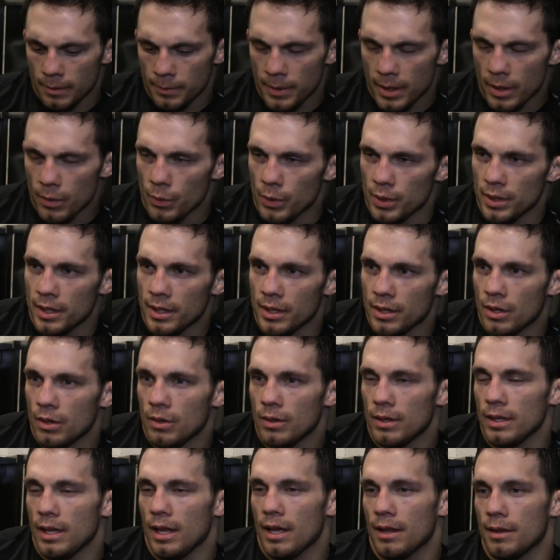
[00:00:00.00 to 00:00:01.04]
Not really. A
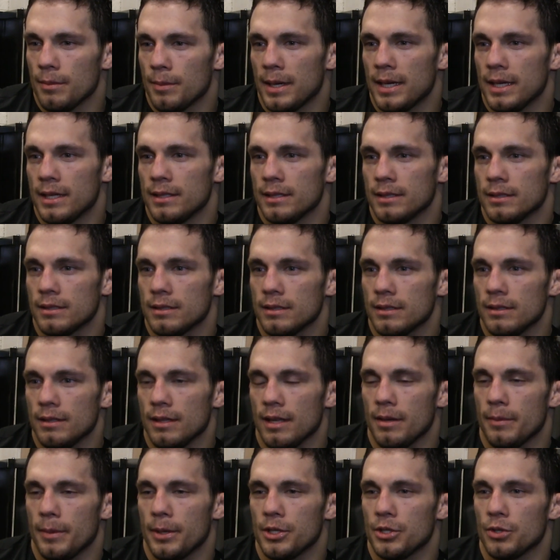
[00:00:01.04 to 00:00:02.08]
lot of my
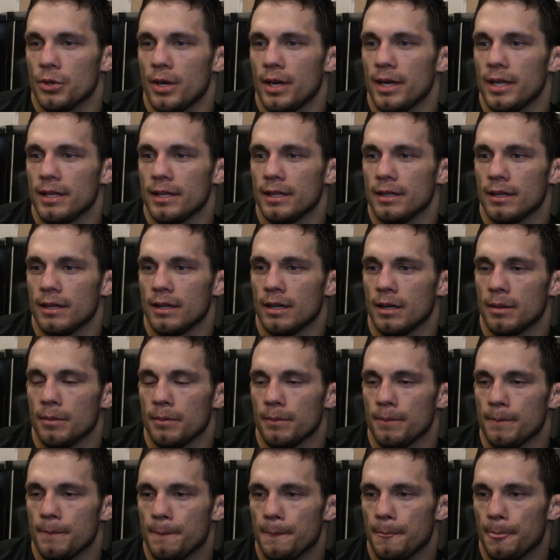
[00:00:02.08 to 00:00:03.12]
training,
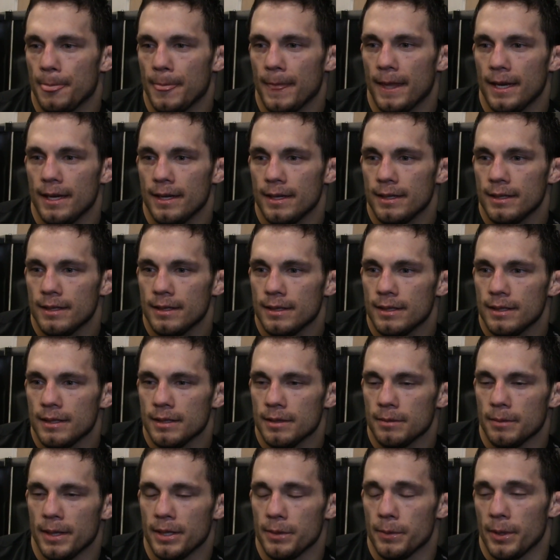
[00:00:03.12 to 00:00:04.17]

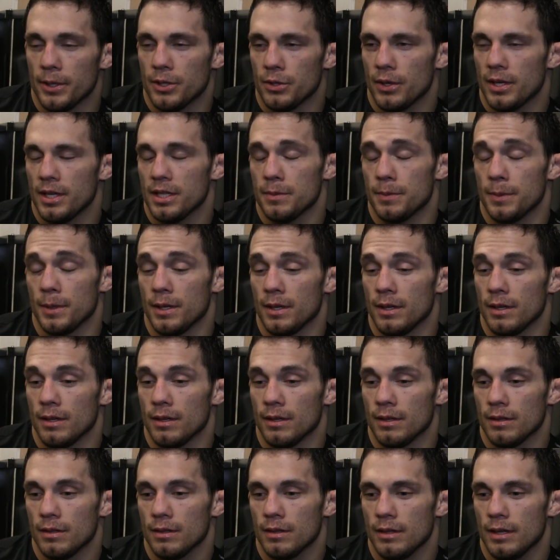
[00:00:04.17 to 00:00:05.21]
my training's
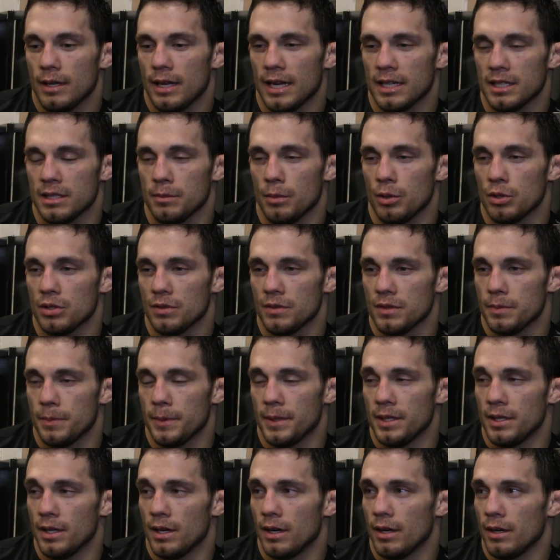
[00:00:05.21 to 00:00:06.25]
been. Actually, most of it's
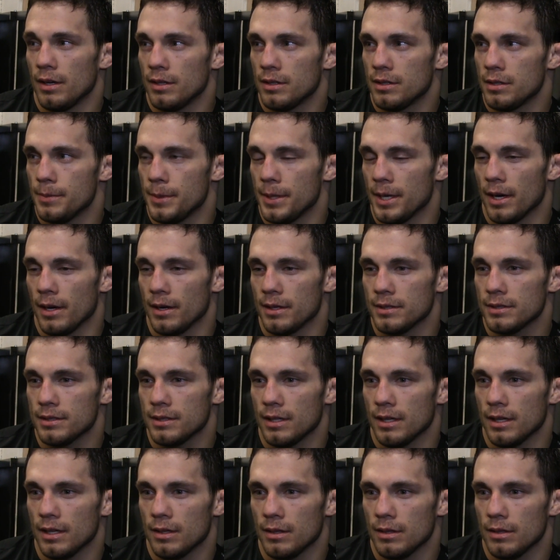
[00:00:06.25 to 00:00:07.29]
been done, to be honest.
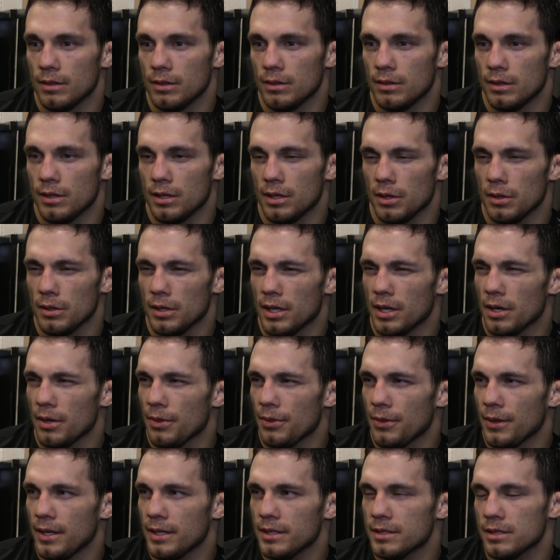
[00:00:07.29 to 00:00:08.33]
Little
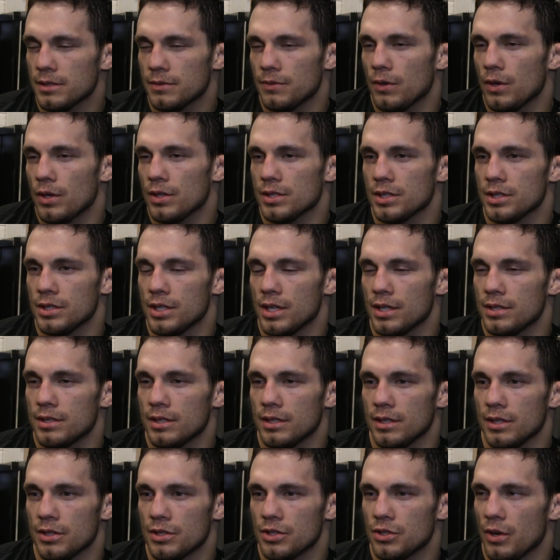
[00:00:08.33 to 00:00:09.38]
things as far as
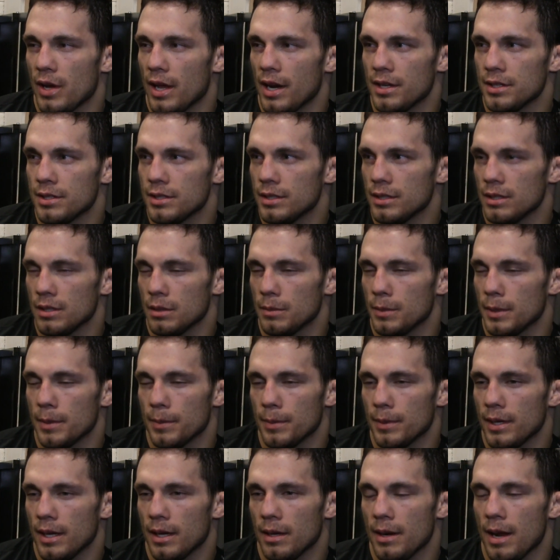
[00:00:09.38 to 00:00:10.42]
adjusting your strategy a little
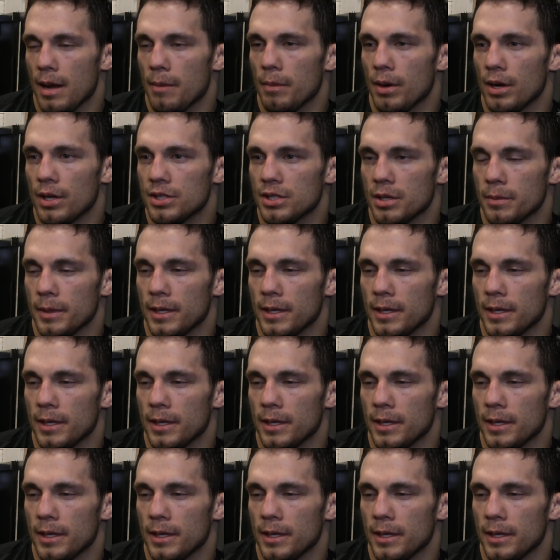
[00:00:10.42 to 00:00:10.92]
bit, but not much.